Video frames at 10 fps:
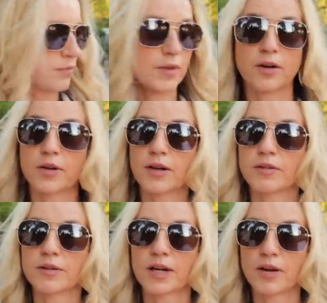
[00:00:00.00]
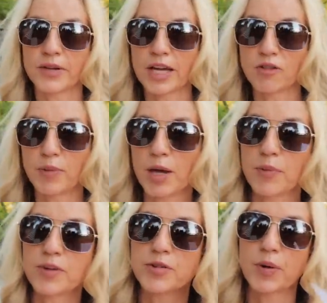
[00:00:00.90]
I only have
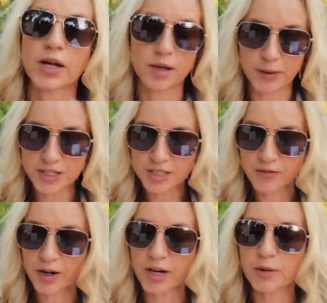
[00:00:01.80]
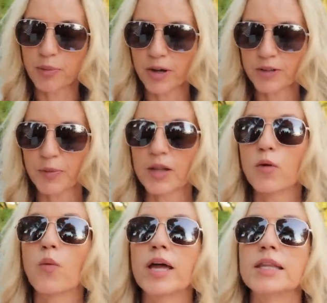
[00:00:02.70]
paper to spray on. I'm actually very impressed by the
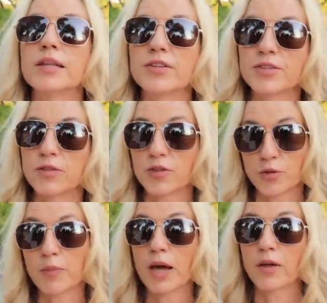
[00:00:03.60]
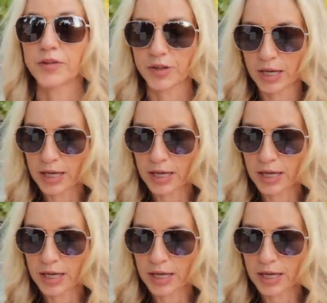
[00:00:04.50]
way this smells.